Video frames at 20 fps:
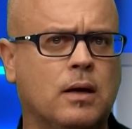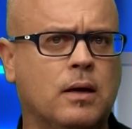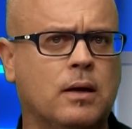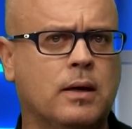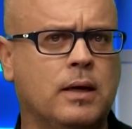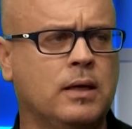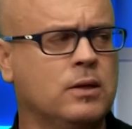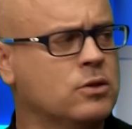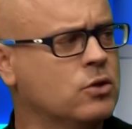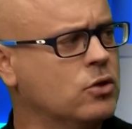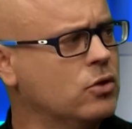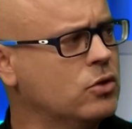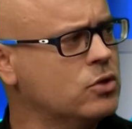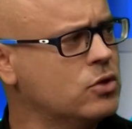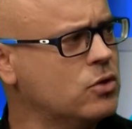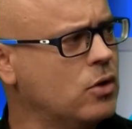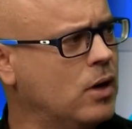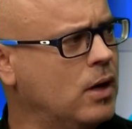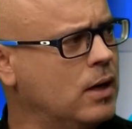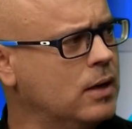into her
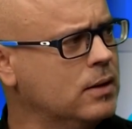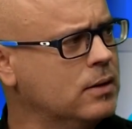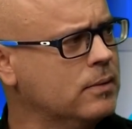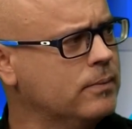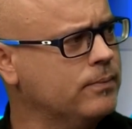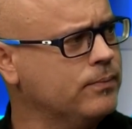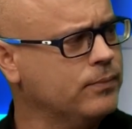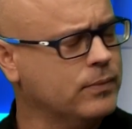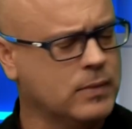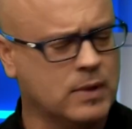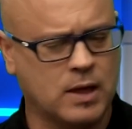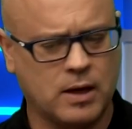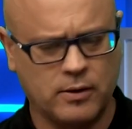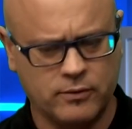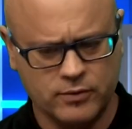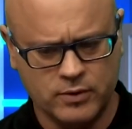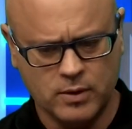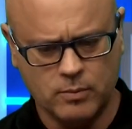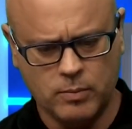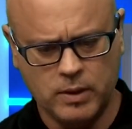stride
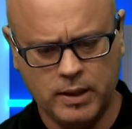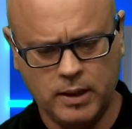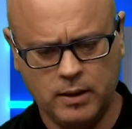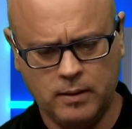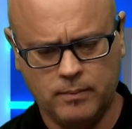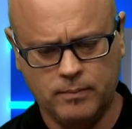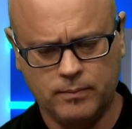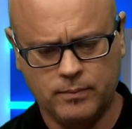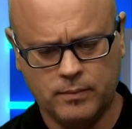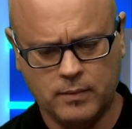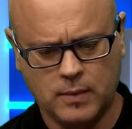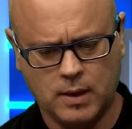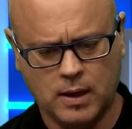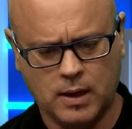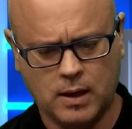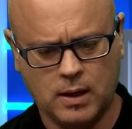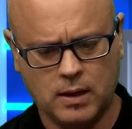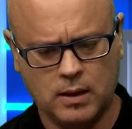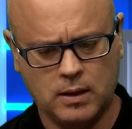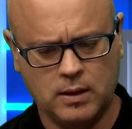comfortably,
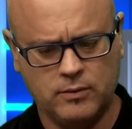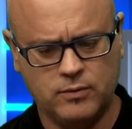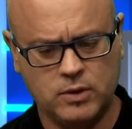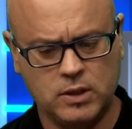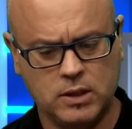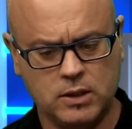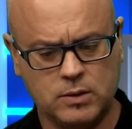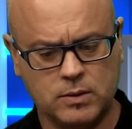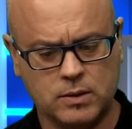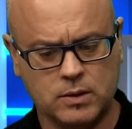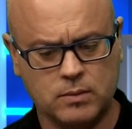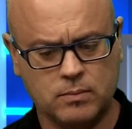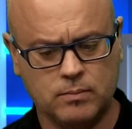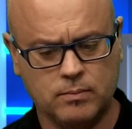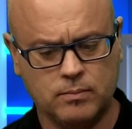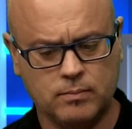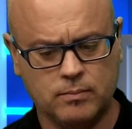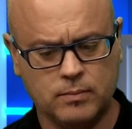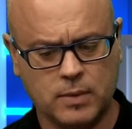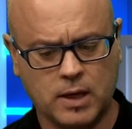and if she's
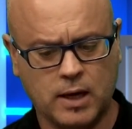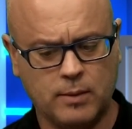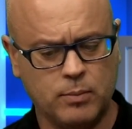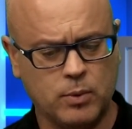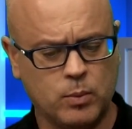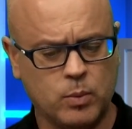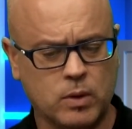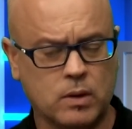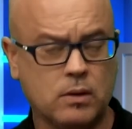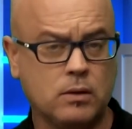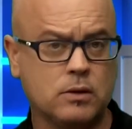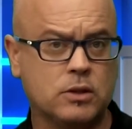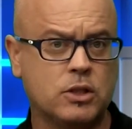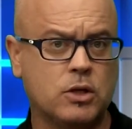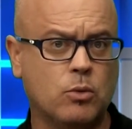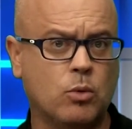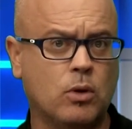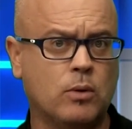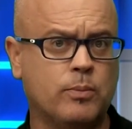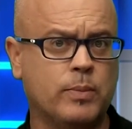capable, she
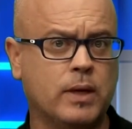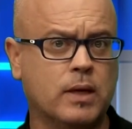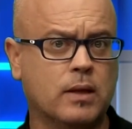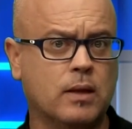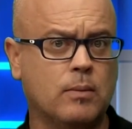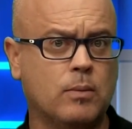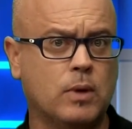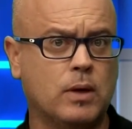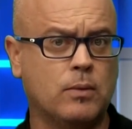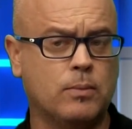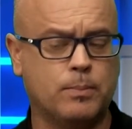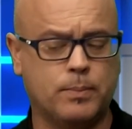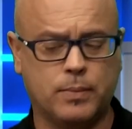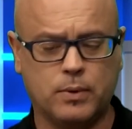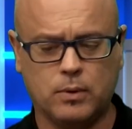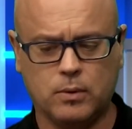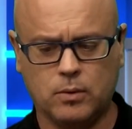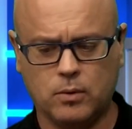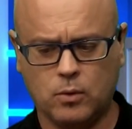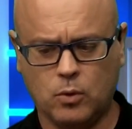will pick them up
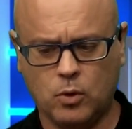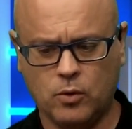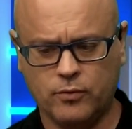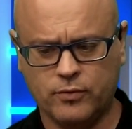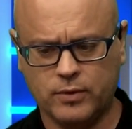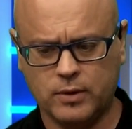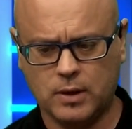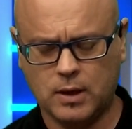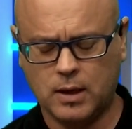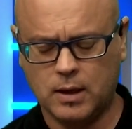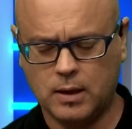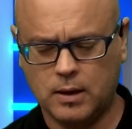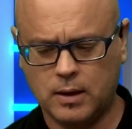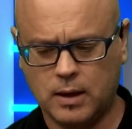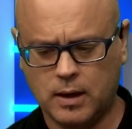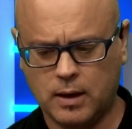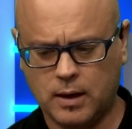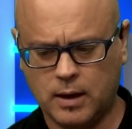off the